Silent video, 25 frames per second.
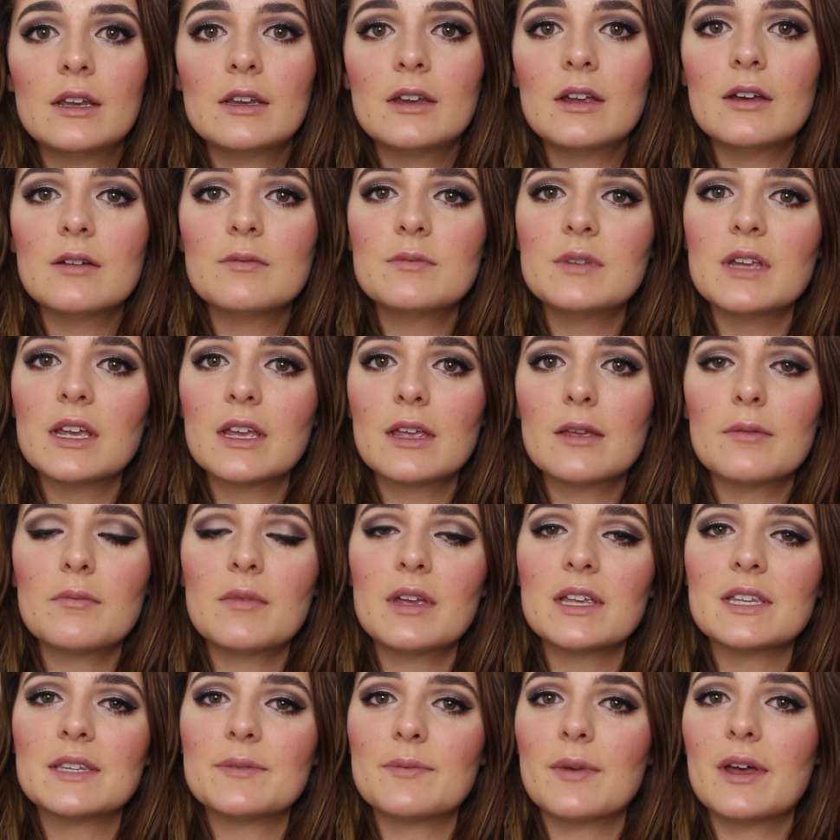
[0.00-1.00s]
Now I'm taking
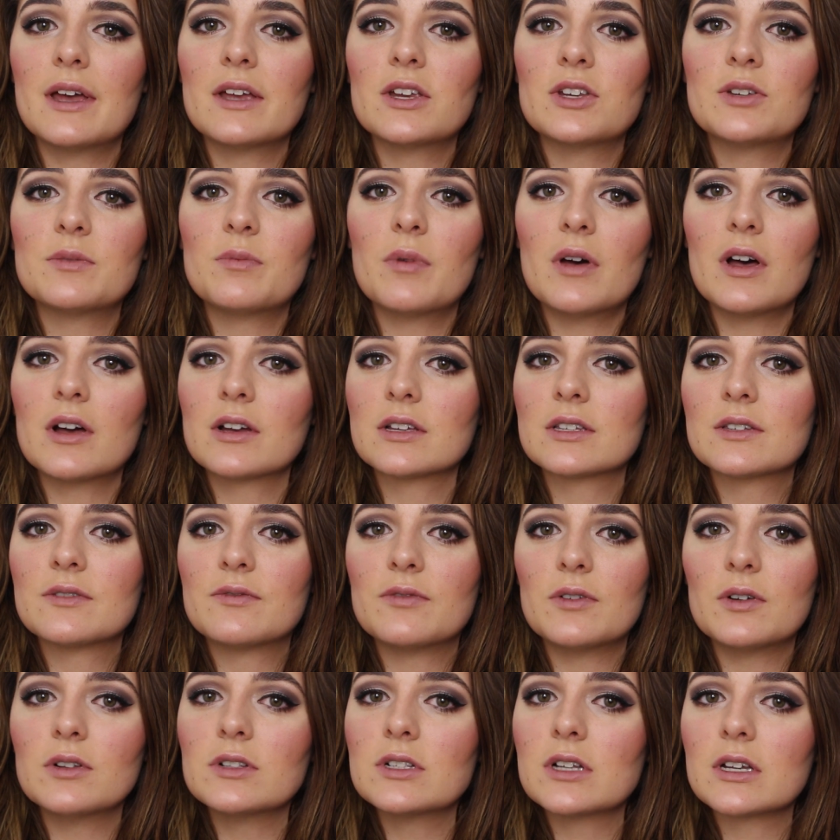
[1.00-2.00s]
my Smashbox
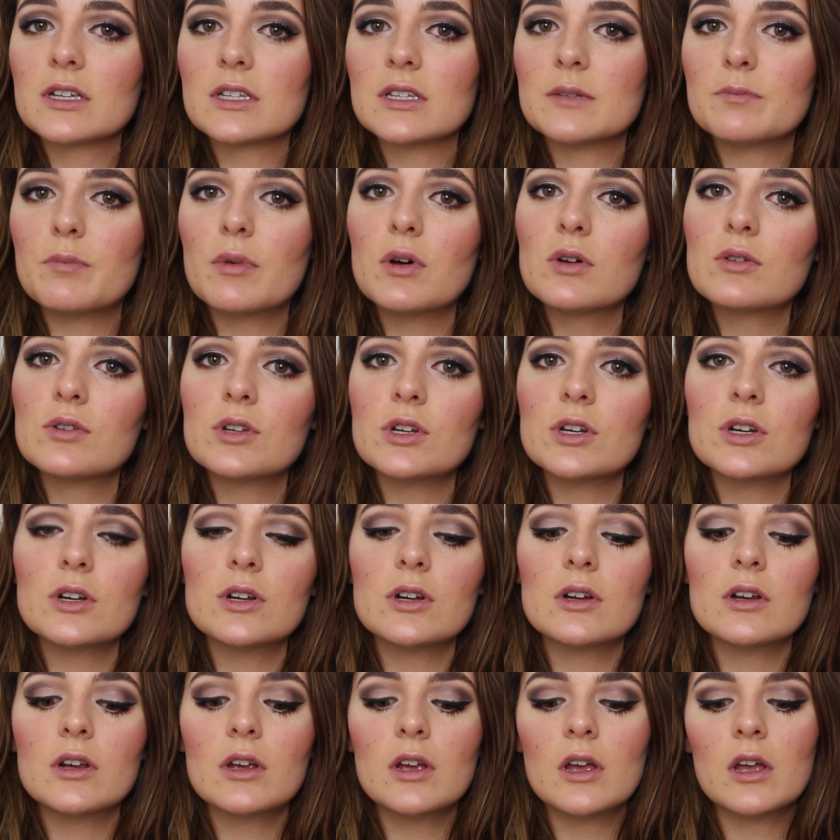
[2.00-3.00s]
Full
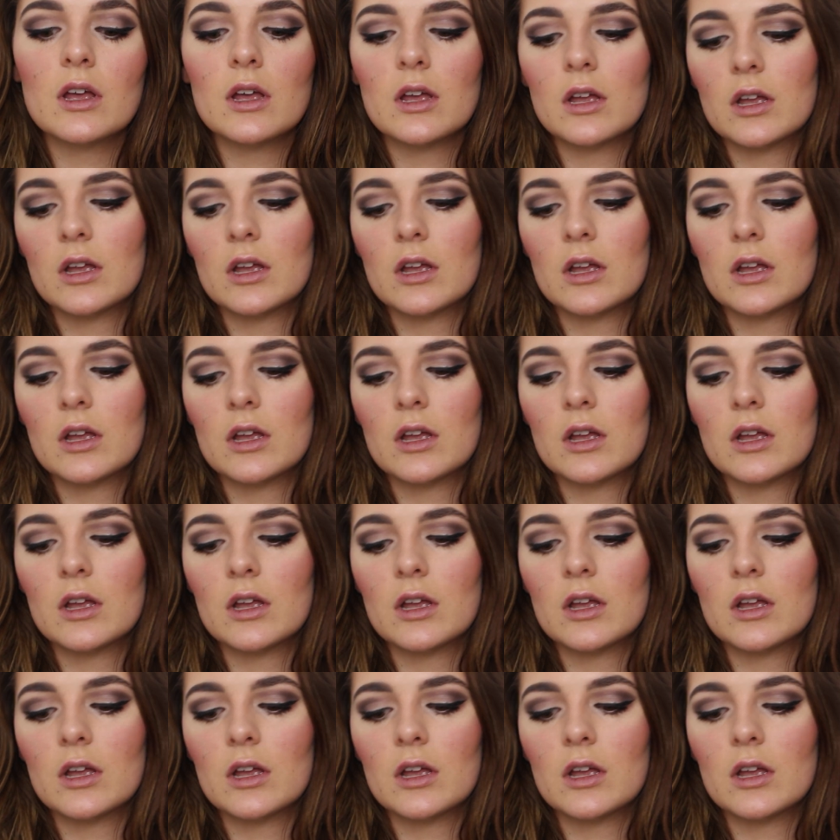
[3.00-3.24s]
Exposure,